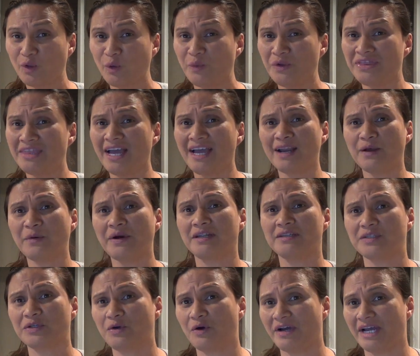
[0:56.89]
with that, I
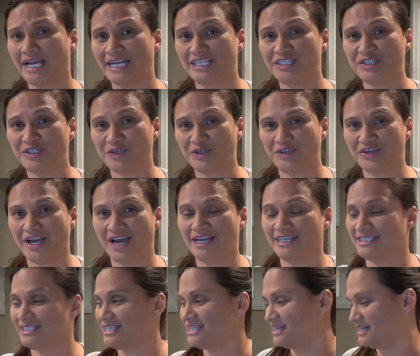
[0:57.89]
wanted to go ahead and show you
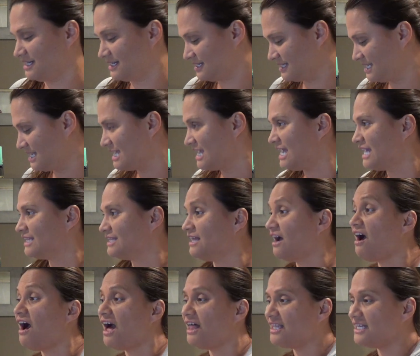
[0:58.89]
guys the
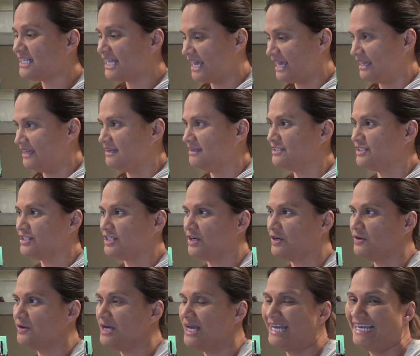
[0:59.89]
holiday.
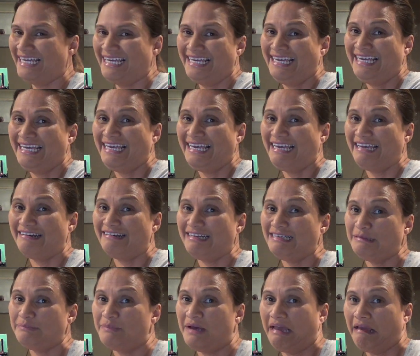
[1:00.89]
So here
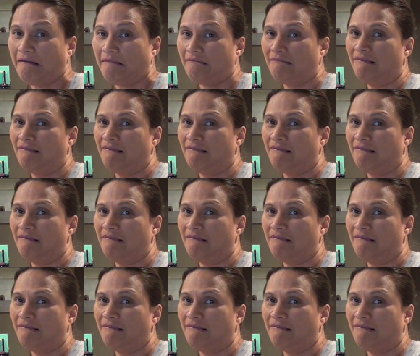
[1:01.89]
is my